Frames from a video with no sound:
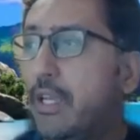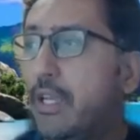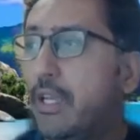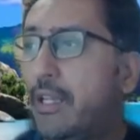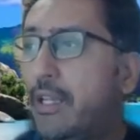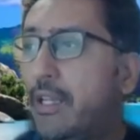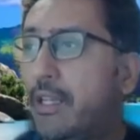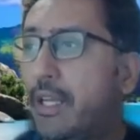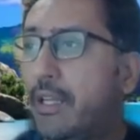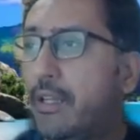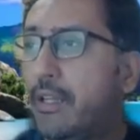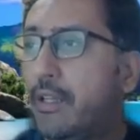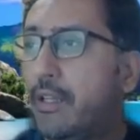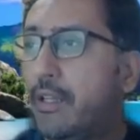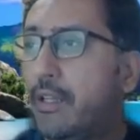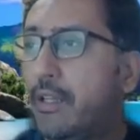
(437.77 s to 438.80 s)
And then
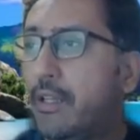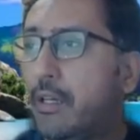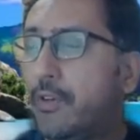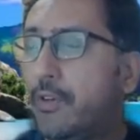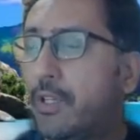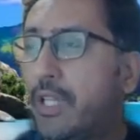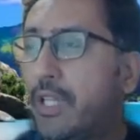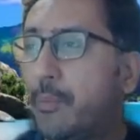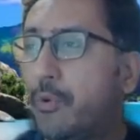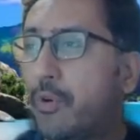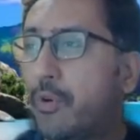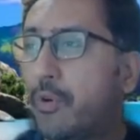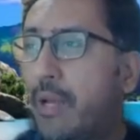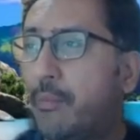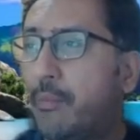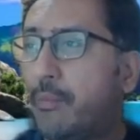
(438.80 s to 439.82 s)
for that
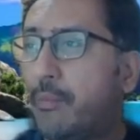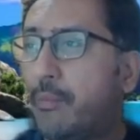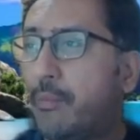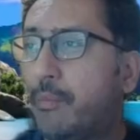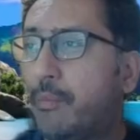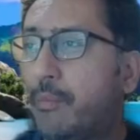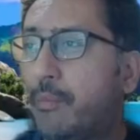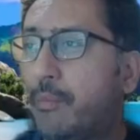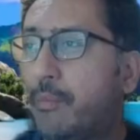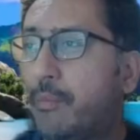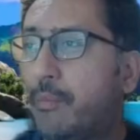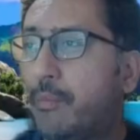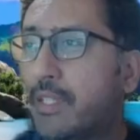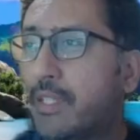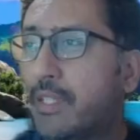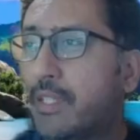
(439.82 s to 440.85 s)
program, it's connected with
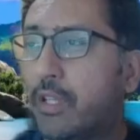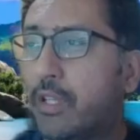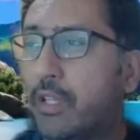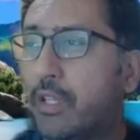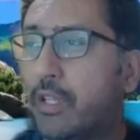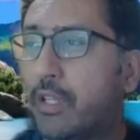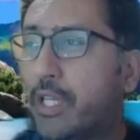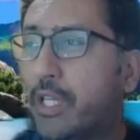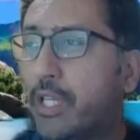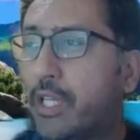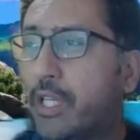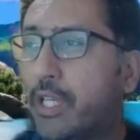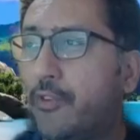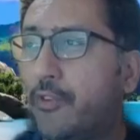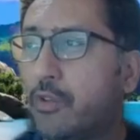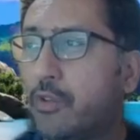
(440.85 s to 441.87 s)
all the locations, and for
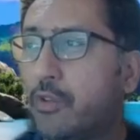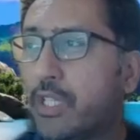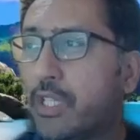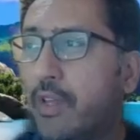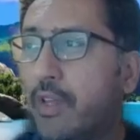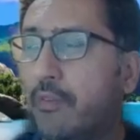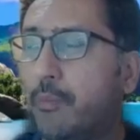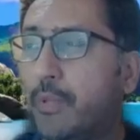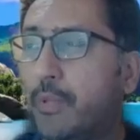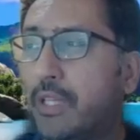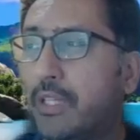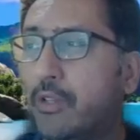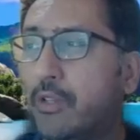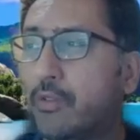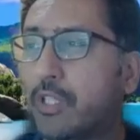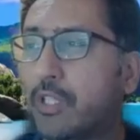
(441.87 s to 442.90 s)
each location, we have a
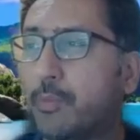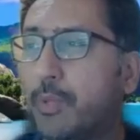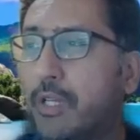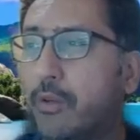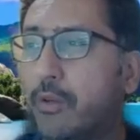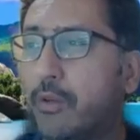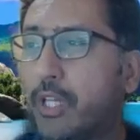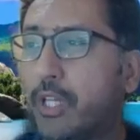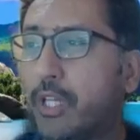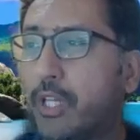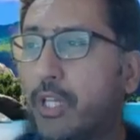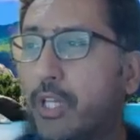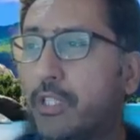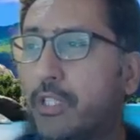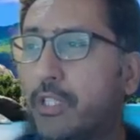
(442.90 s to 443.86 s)
monthly usage per location.